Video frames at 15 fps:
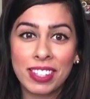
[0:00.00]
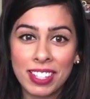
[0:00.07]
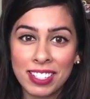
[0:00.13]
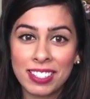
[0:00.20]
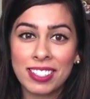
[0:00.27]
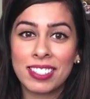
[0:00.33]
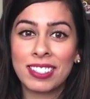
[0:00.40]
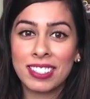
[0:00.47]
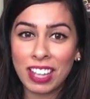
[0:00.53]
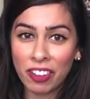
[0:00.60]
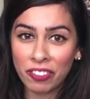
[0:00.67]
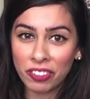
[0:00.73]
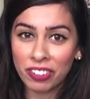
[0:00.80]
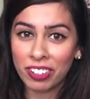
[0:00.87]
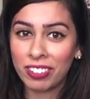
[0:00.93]
this is
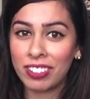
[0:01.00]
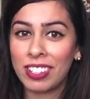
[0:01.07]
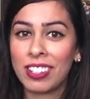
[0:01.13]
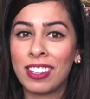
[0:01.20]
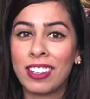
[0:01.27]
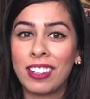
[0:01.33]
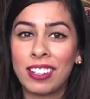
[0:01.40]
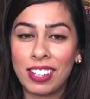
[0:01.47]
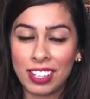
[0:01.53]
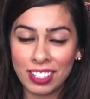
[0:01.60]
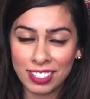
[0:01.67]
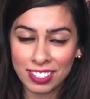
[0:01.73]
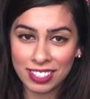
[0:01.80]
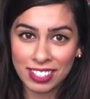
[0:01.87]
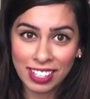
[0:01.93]
definitely an
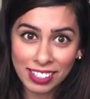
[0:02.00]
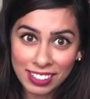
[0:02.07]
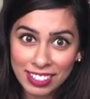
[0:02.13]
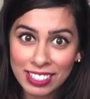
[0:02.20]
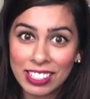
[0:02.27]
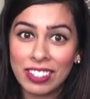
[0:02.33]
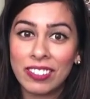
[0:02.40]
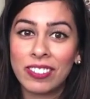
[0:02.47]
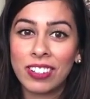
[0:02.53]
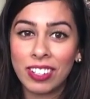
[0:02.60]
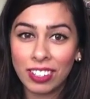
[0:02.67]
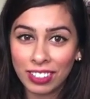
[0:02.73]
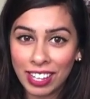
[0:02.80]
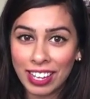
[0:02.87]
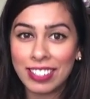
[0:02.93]
extensive
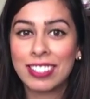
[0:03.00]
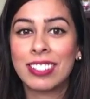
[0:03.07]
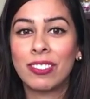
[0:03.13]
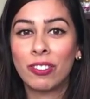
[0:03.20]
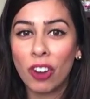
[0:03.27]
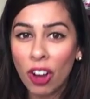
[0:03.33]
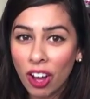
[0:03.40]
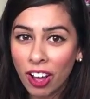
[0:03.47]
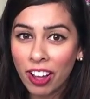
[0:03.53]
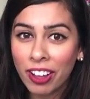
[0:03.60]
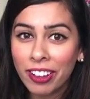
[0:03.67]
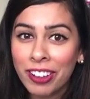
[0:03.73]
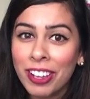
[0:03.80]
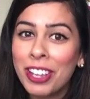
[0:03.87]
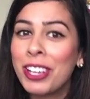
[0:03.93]
collective
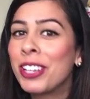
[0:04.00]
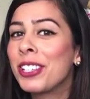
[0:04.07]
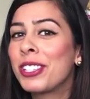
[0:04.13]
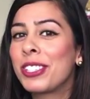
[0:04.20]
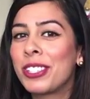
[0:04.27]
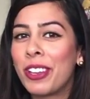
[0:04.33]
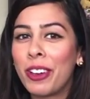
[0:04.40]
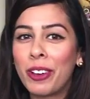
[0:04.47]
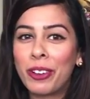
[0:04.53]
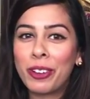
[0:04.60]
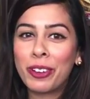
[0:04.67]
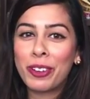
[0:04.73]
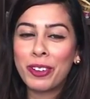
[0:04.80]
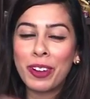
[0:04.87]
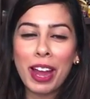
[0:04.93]
haul. So
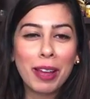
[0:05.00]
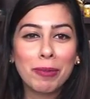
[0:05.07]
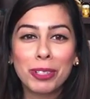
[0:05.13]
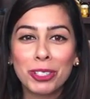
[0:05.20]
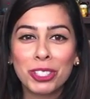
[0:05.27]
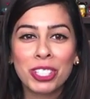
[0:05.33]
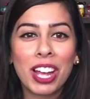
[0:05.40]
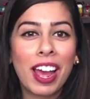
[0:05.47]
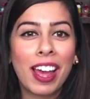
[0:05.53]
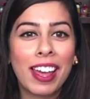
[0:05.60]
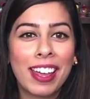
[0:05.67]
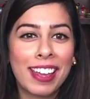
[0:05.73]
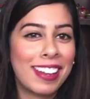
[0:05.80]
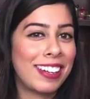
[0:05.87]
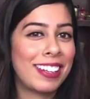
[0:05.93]
grab your
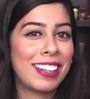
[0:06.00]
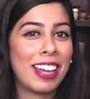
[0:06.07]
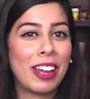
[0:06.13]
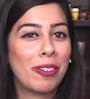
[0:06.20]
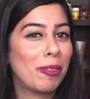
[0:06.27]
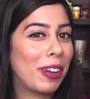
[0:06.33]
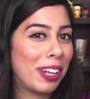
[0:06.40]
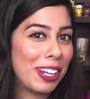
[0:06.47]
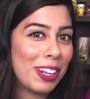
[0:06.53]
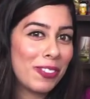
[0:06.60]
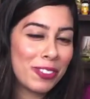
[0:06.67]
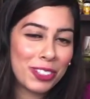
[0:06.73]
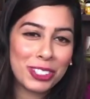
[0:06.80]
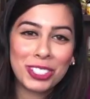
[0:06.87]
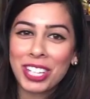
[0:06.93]
chai and get ready
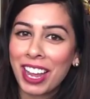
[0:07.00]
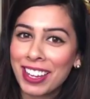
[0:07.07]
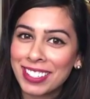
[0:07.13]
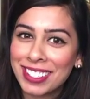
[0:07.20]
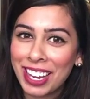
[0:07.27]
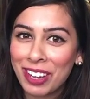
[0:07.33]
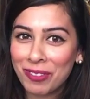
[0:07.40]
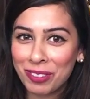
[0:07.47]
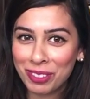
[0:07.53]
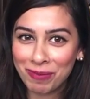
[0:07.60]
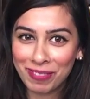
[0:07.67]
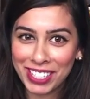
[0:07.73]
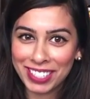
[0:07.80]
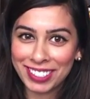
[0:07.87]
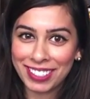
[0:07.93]
for chai time with
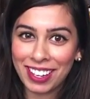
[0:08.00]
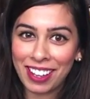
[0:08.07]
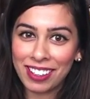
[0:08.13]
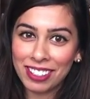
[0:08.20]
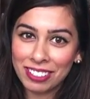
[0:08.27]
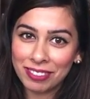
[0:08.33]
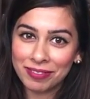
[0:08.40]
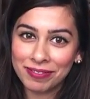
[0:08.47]
Misha.